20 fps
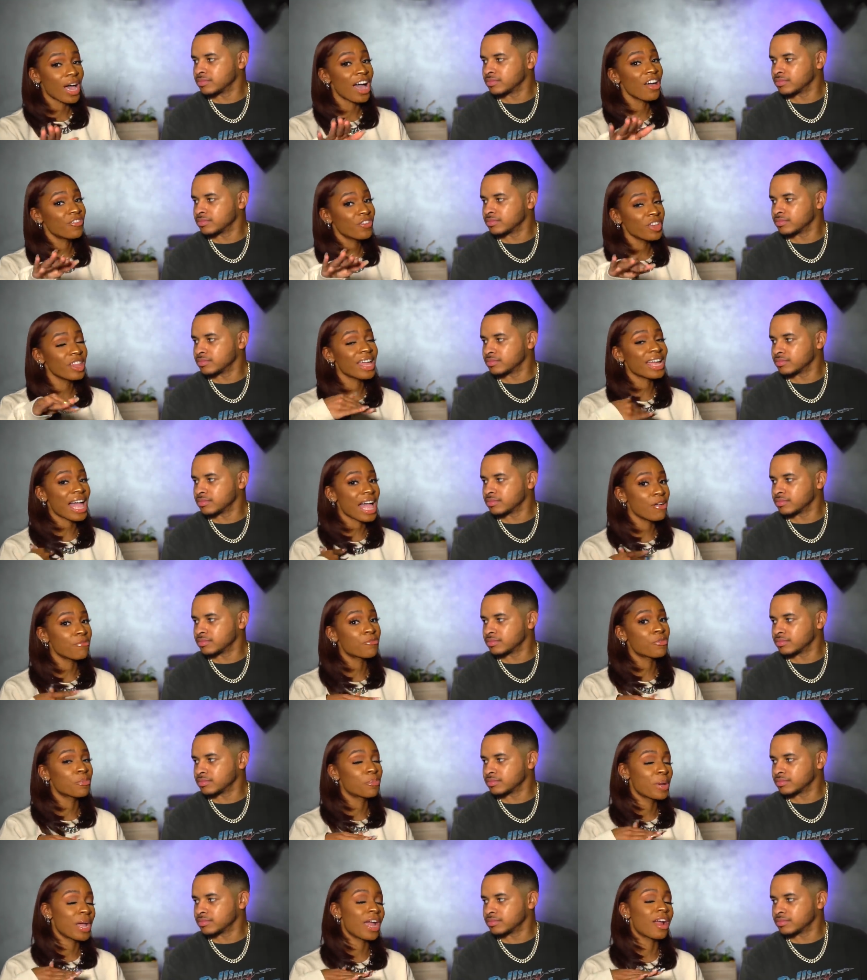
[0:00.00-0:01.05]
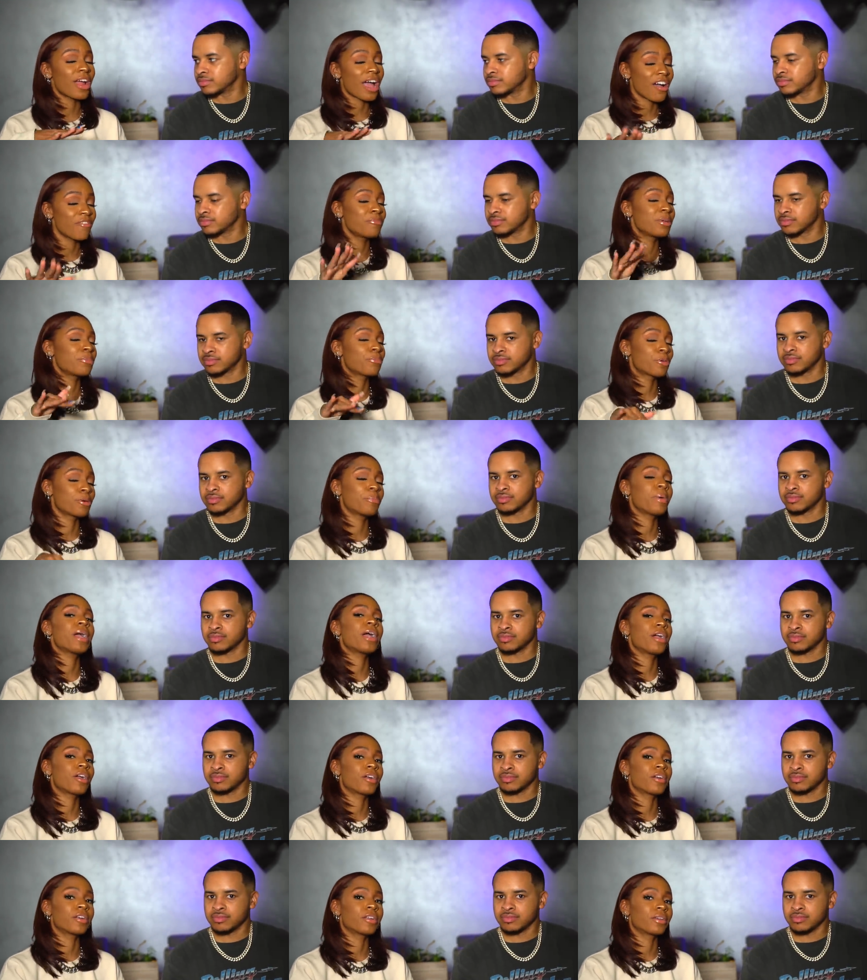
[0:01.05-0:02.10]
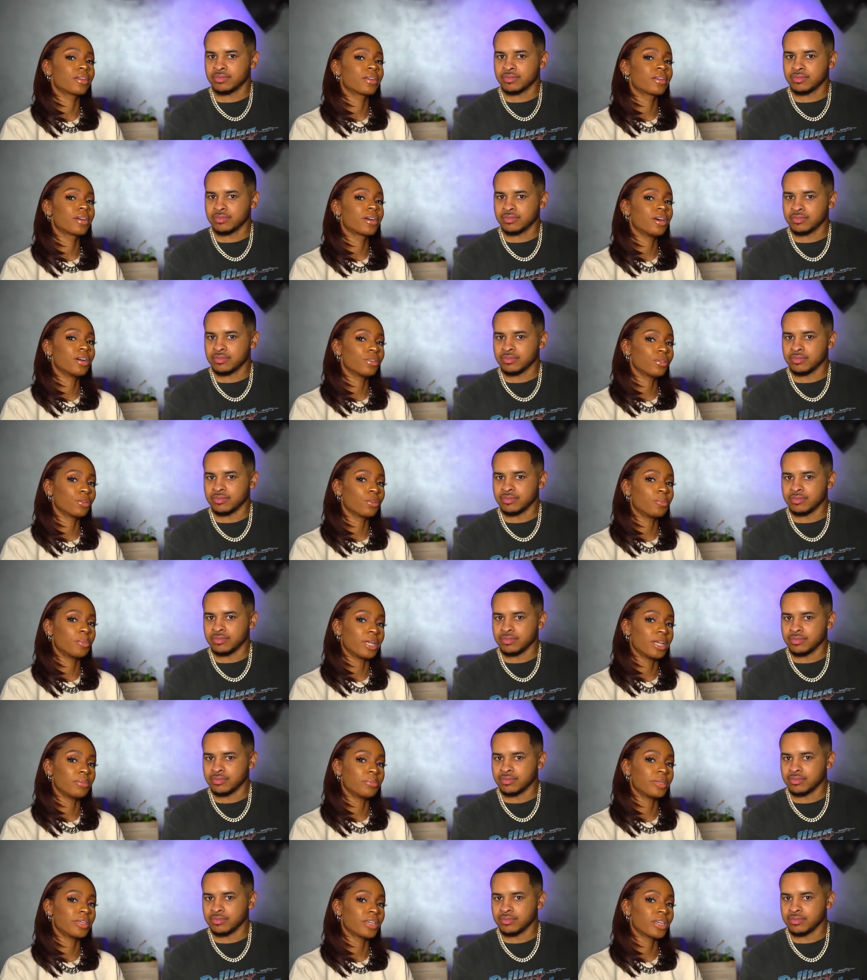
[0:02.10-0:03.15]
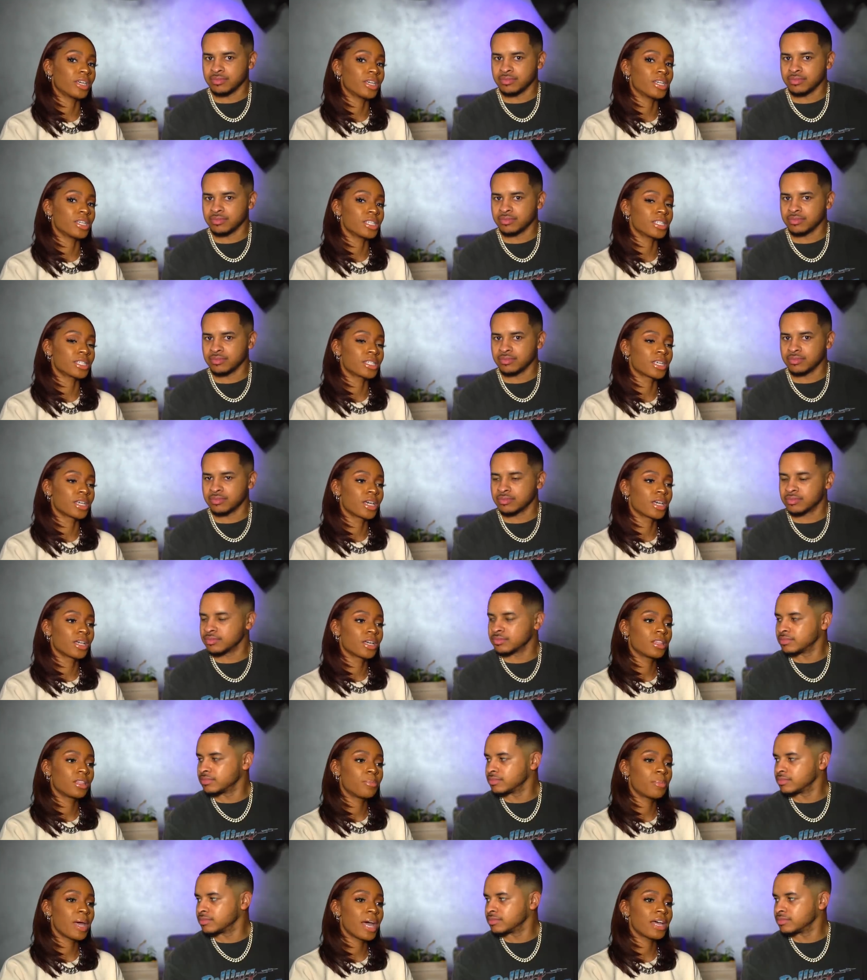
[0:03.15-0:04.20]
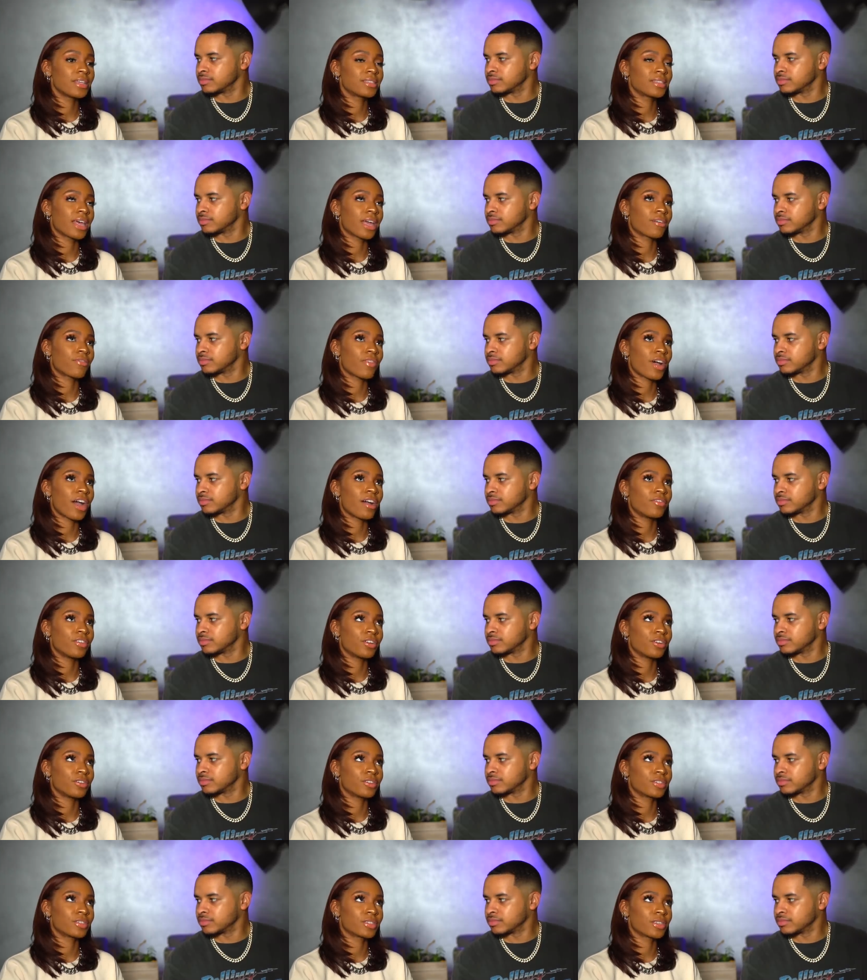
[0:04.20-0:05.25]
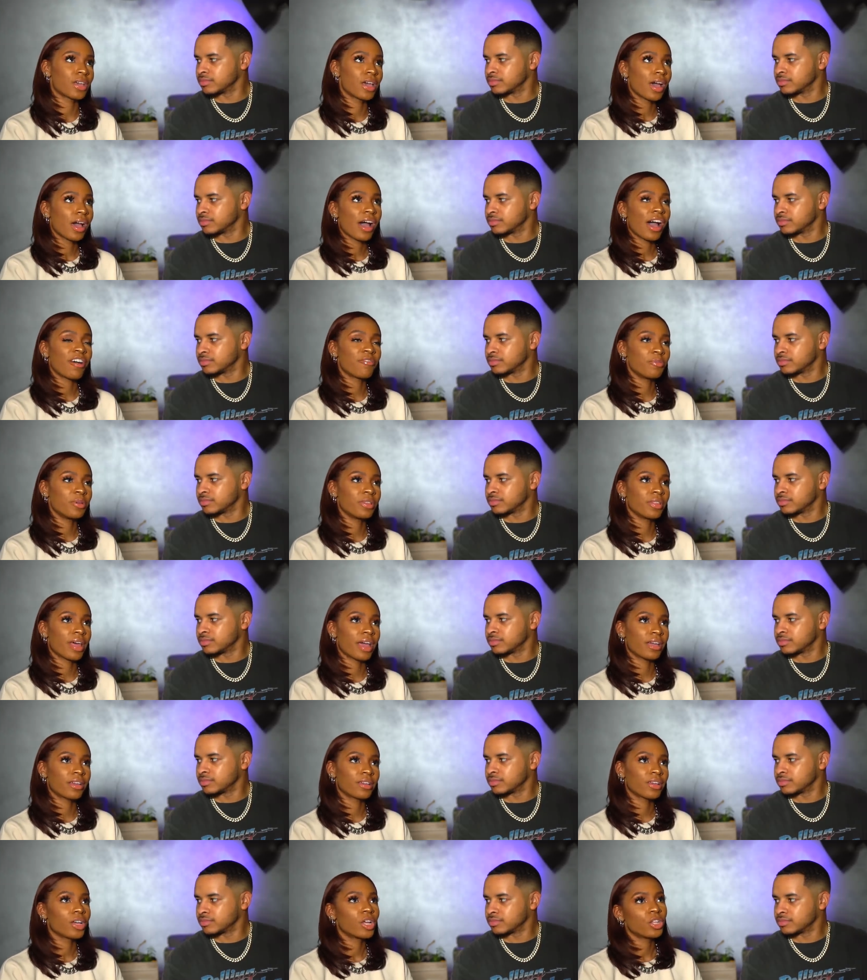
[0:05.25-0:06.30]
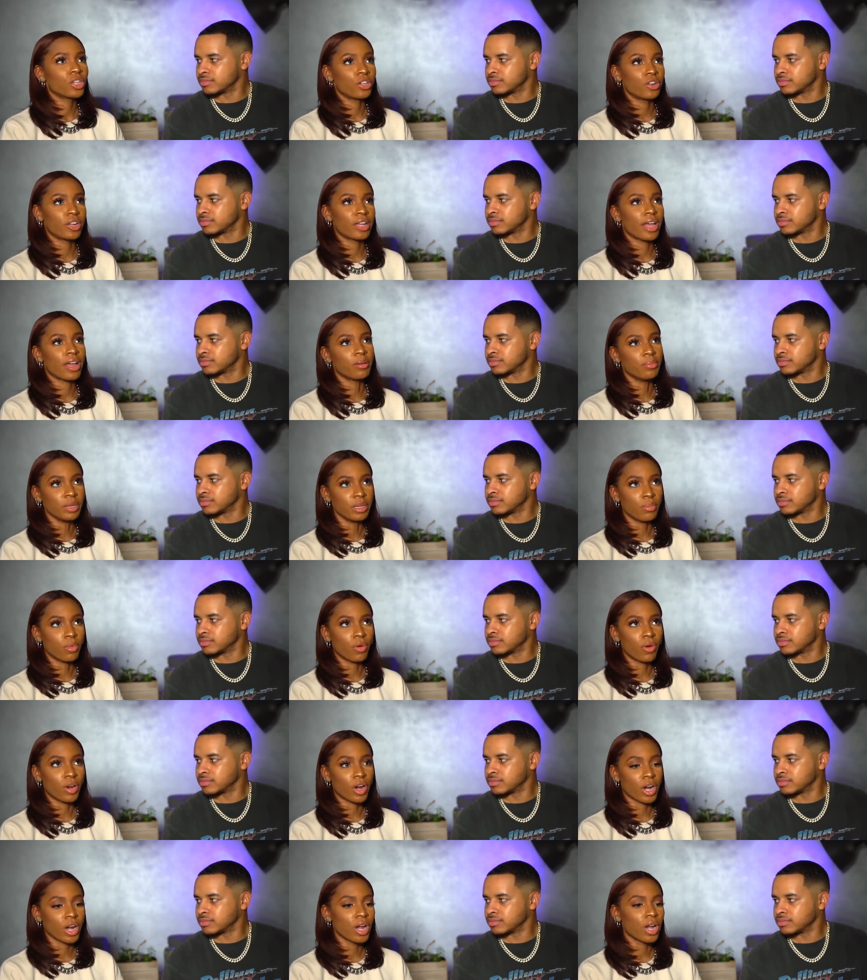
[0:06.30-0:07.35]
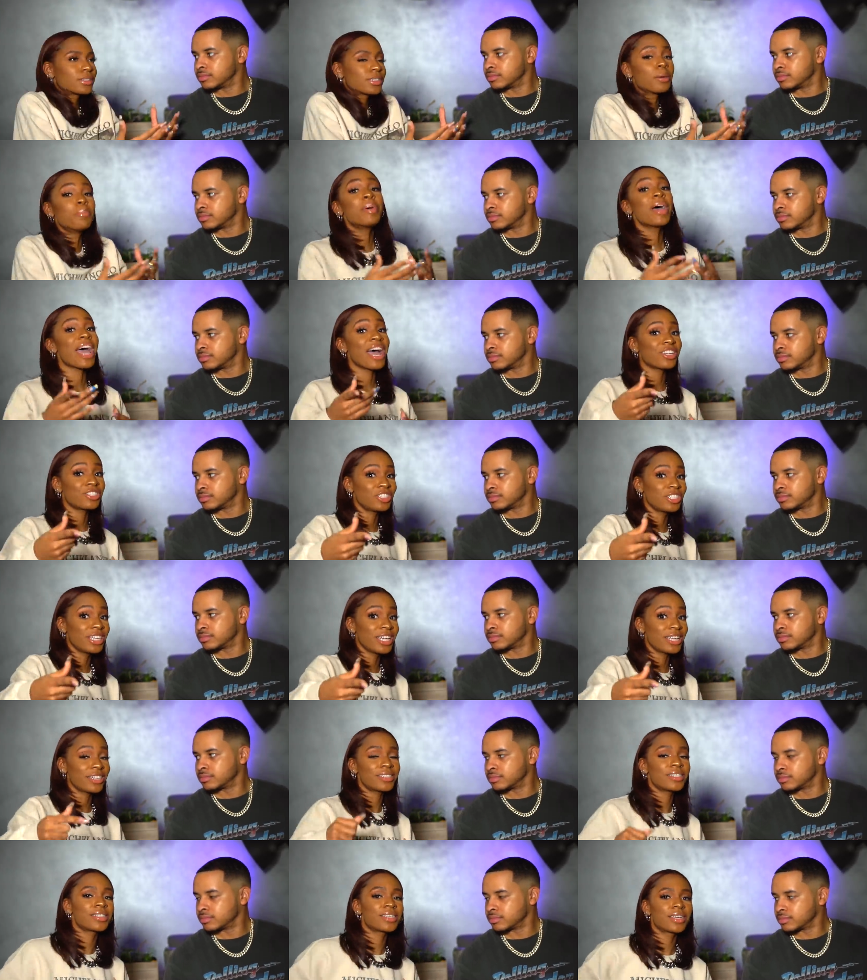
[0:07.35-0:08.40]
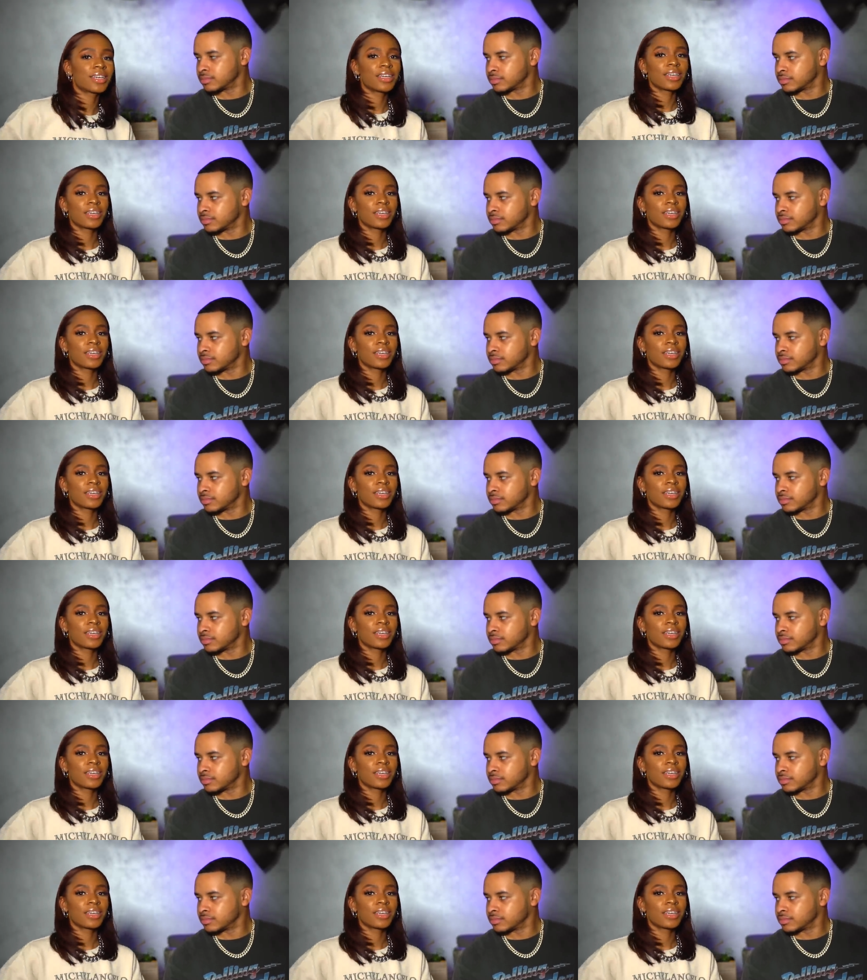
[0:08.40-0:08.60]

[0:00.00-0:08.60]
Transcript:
Speaker 1: I feel like I've prepared. I've been prepared a little bit because the past like five years, I've been like learning how to be more compassionate